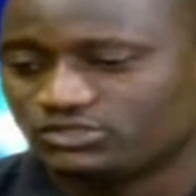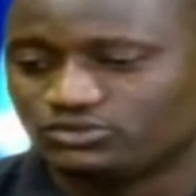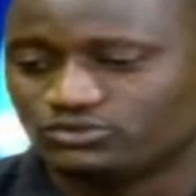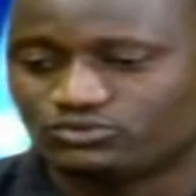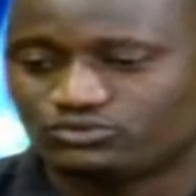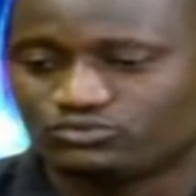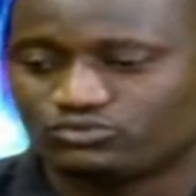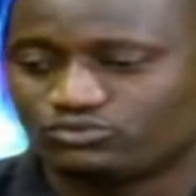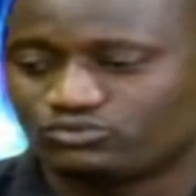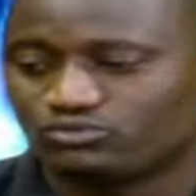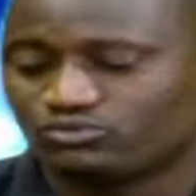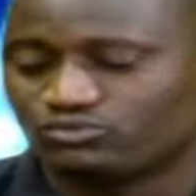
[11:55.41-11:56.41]
due
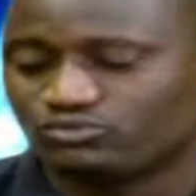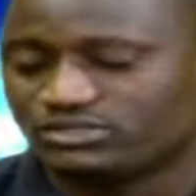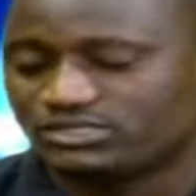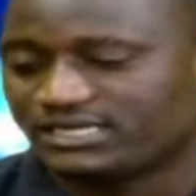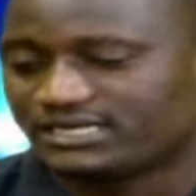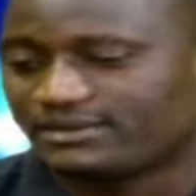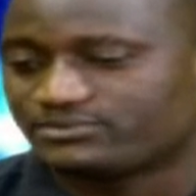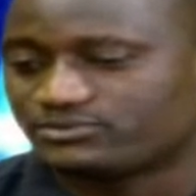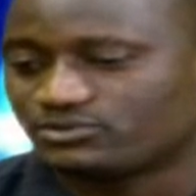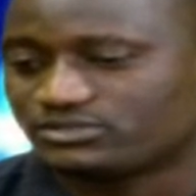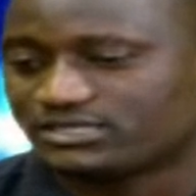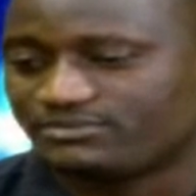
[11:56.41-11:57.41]
to the clubs
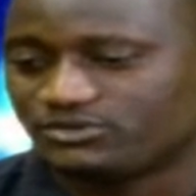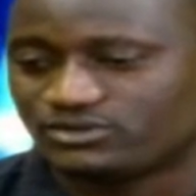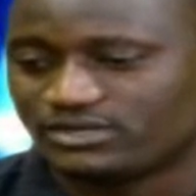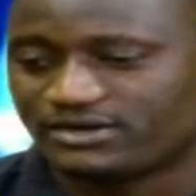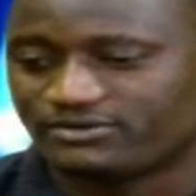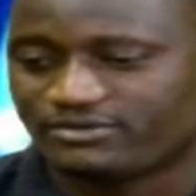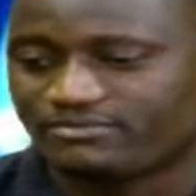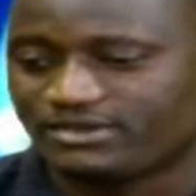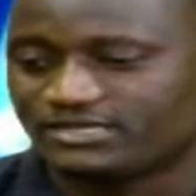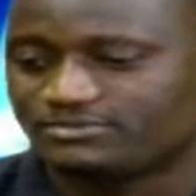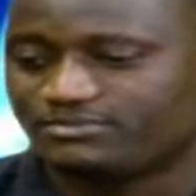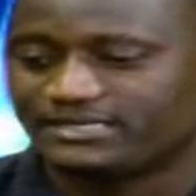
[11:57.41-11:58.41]
not coming to an agreement.